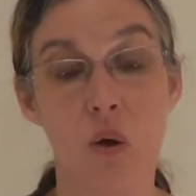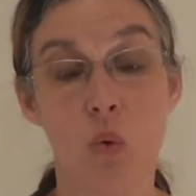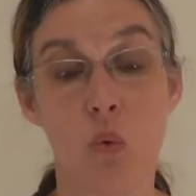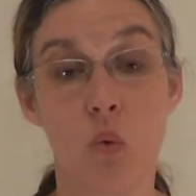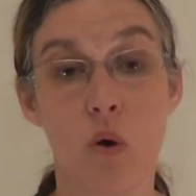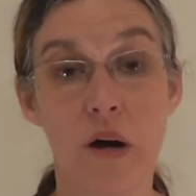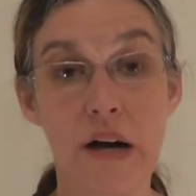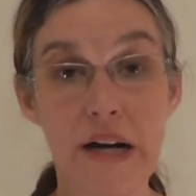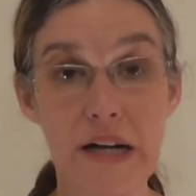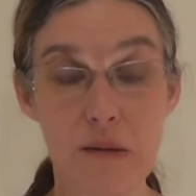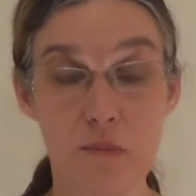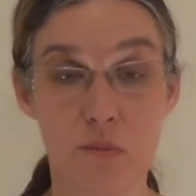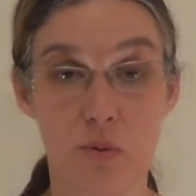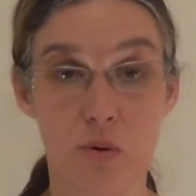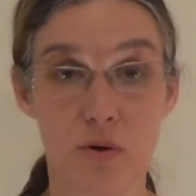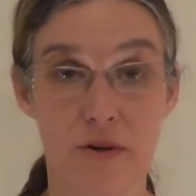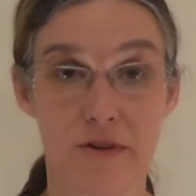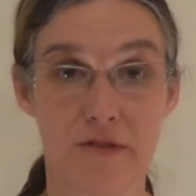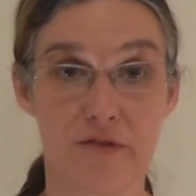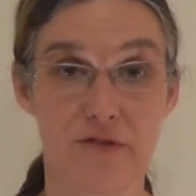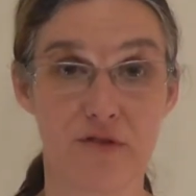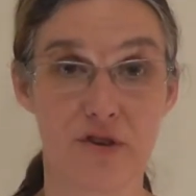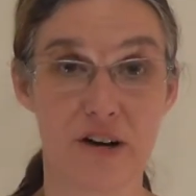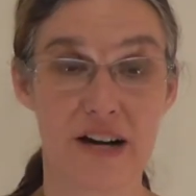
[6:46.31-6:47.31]
One
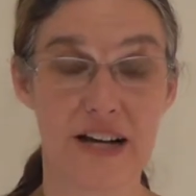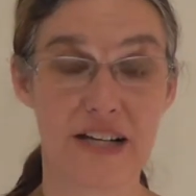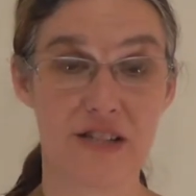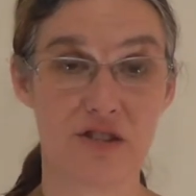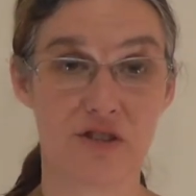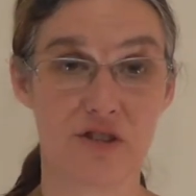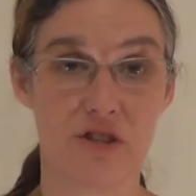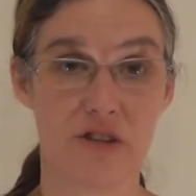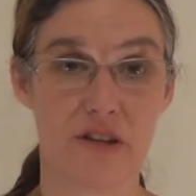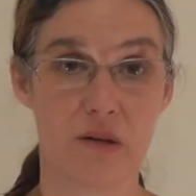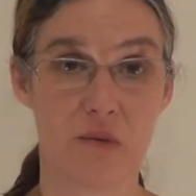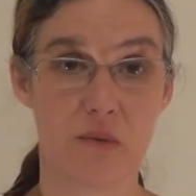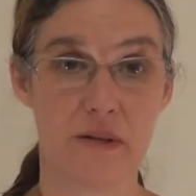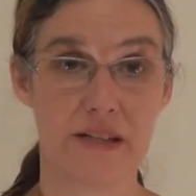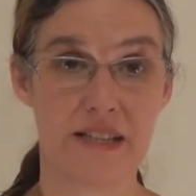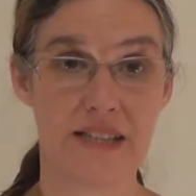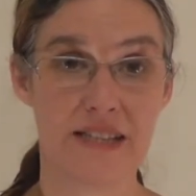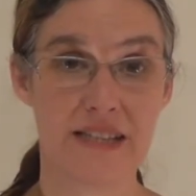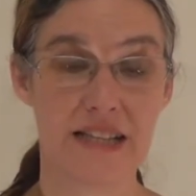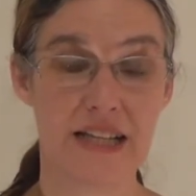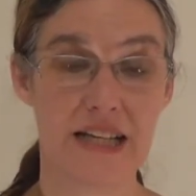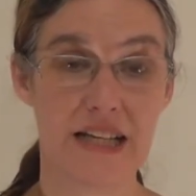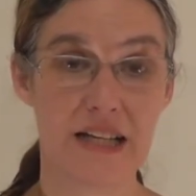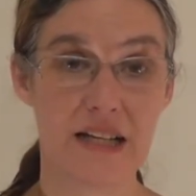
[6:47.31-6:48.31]
important phrase though that we
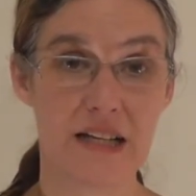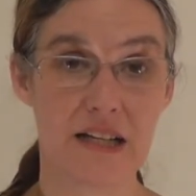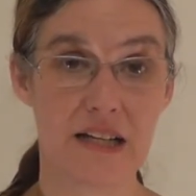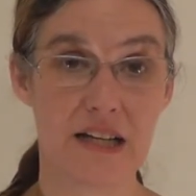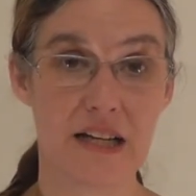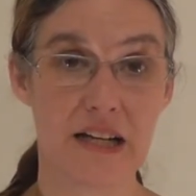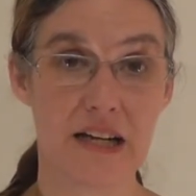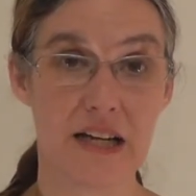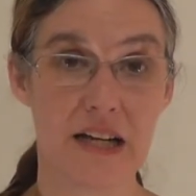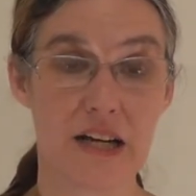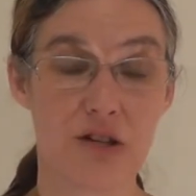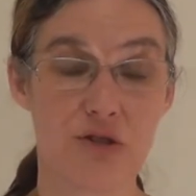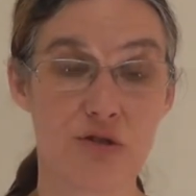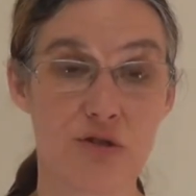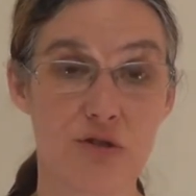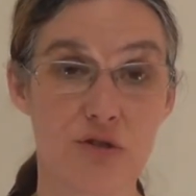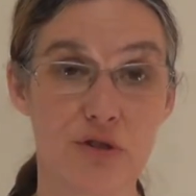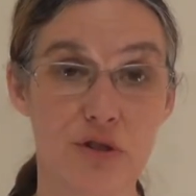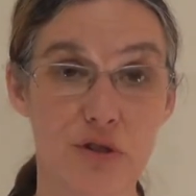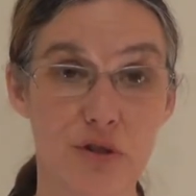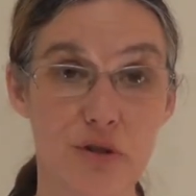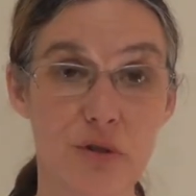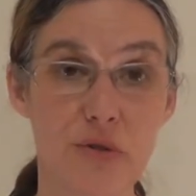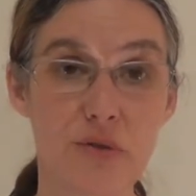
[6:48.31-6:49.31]
see
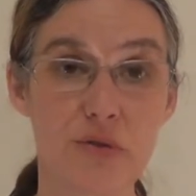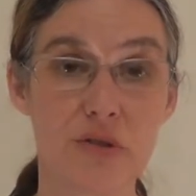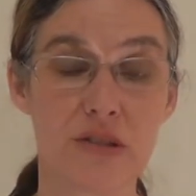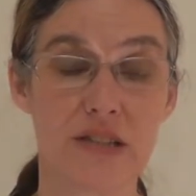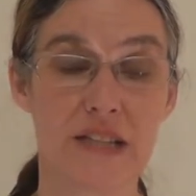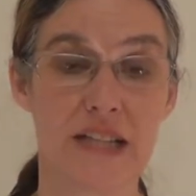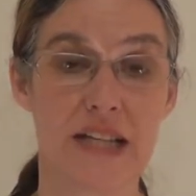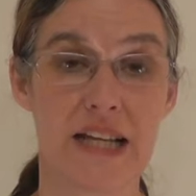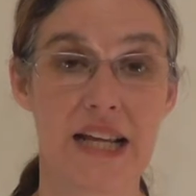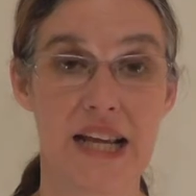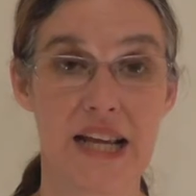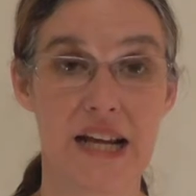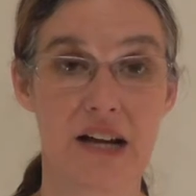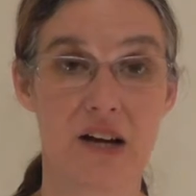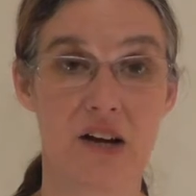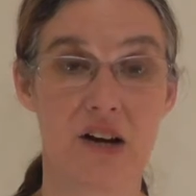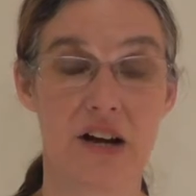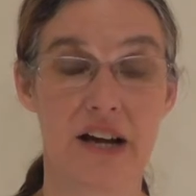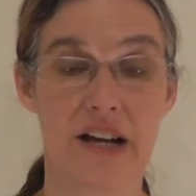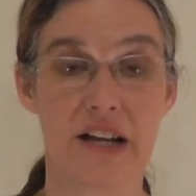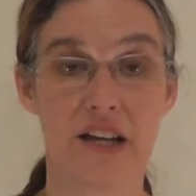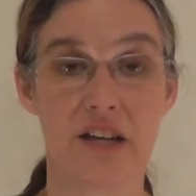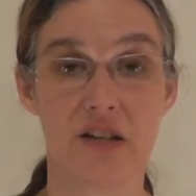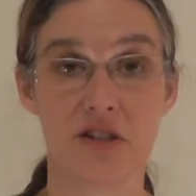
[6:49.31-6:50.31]
introduced here
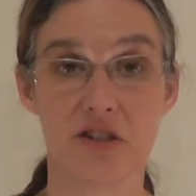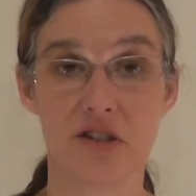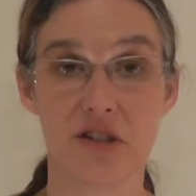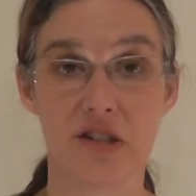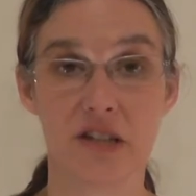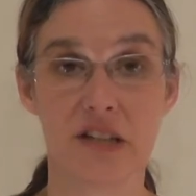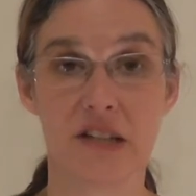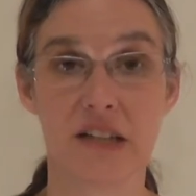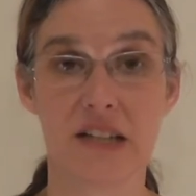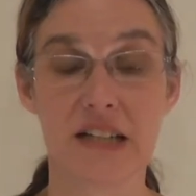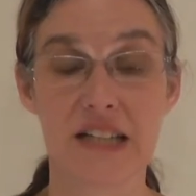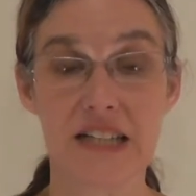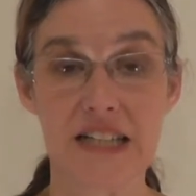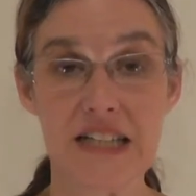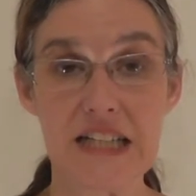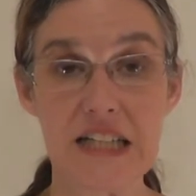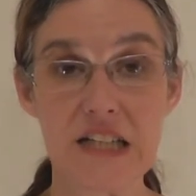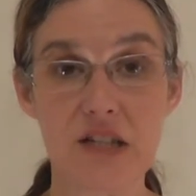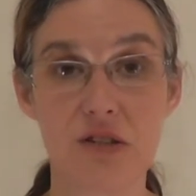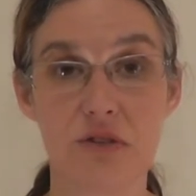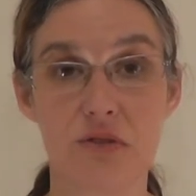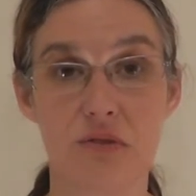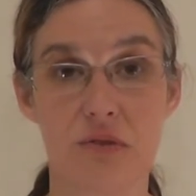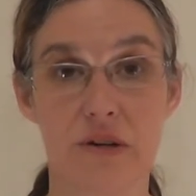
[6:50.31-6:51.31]
and continue,
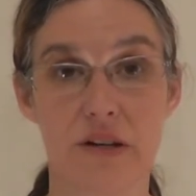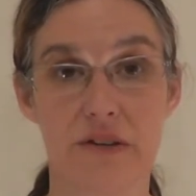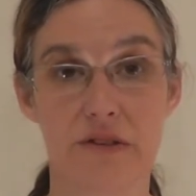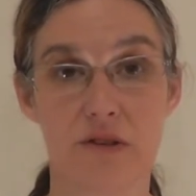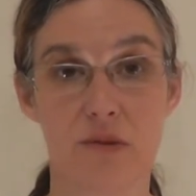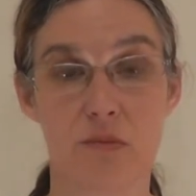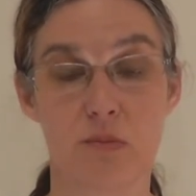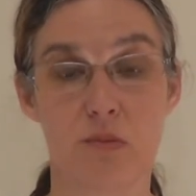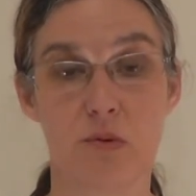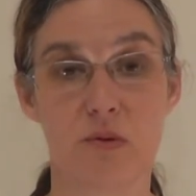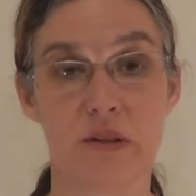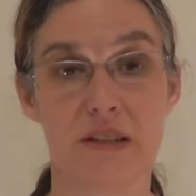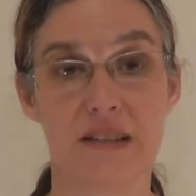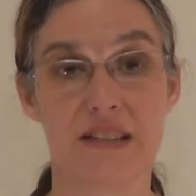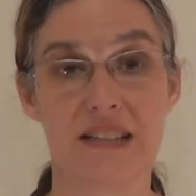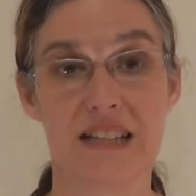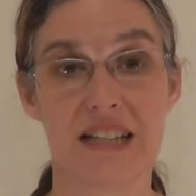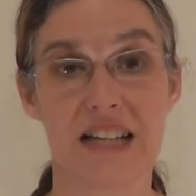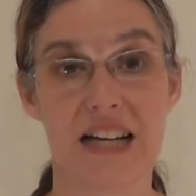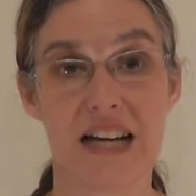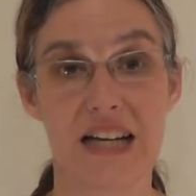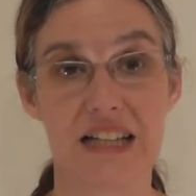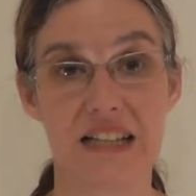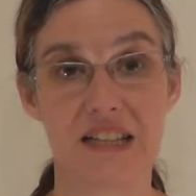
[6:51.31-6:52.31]
continue throughout the book is
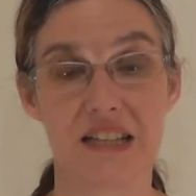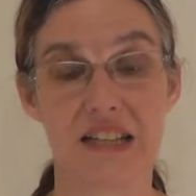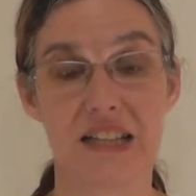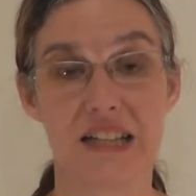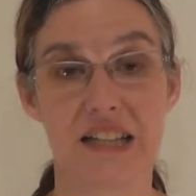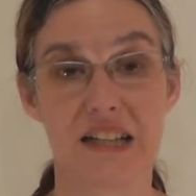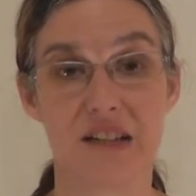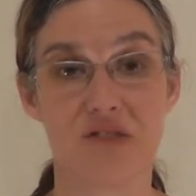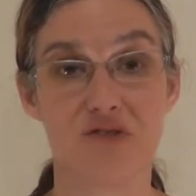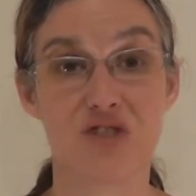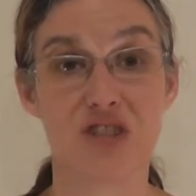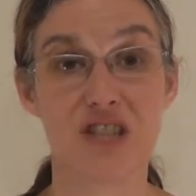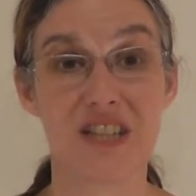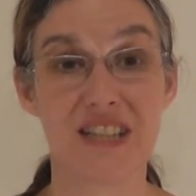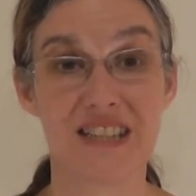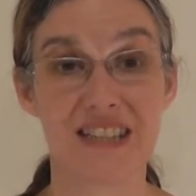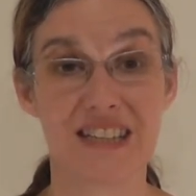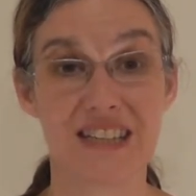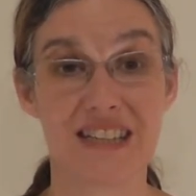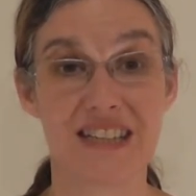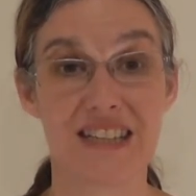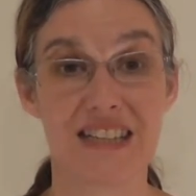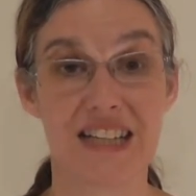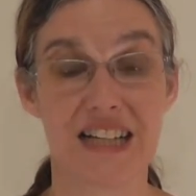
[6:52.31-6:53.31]
the idea of
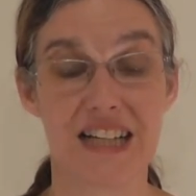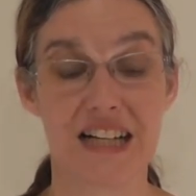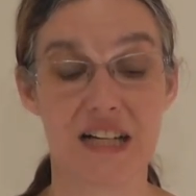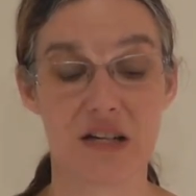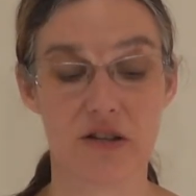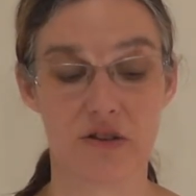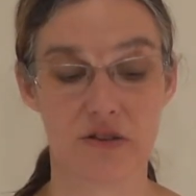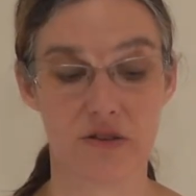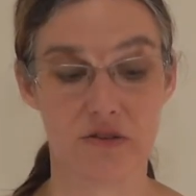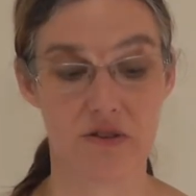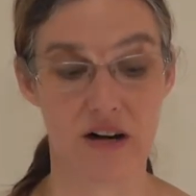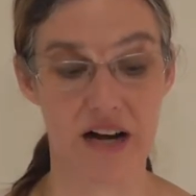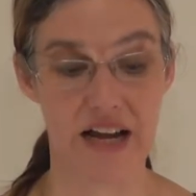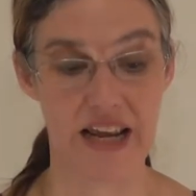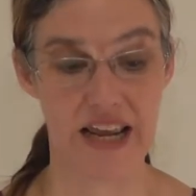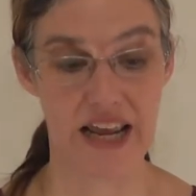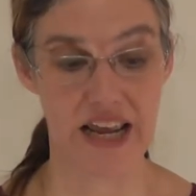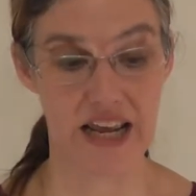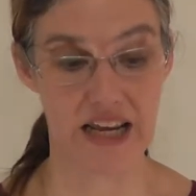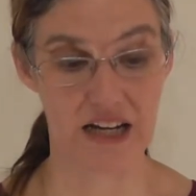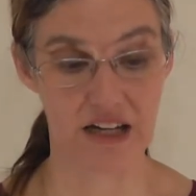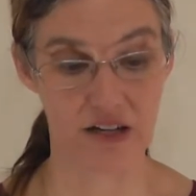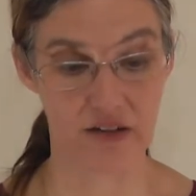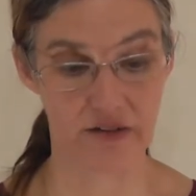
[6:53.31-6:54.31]
Jesus sitting on the right
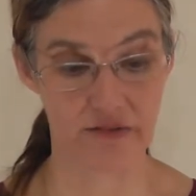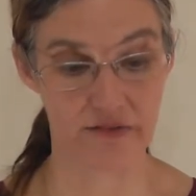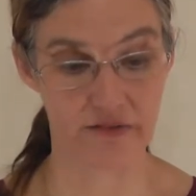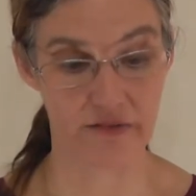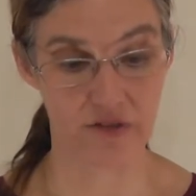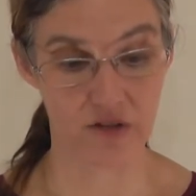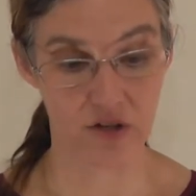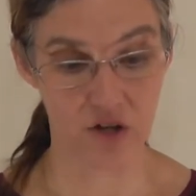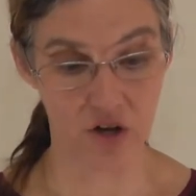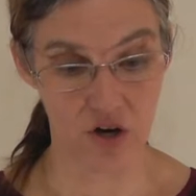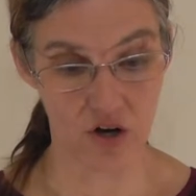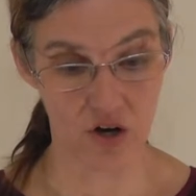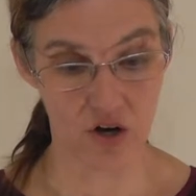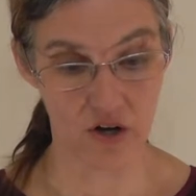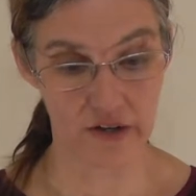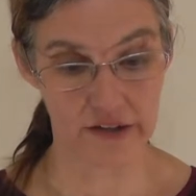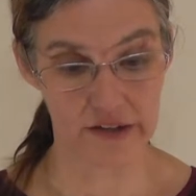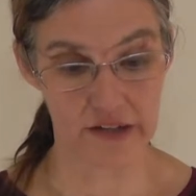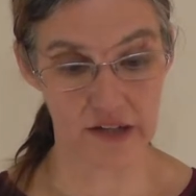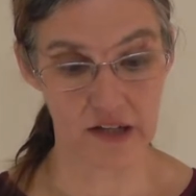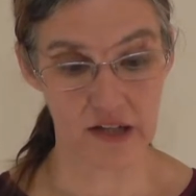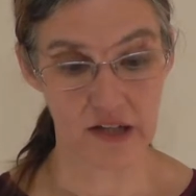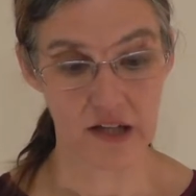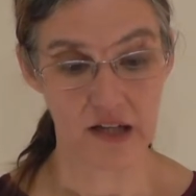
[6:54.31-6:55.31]
hand of
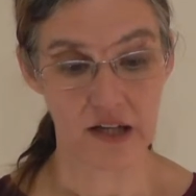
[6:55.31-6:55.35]
God.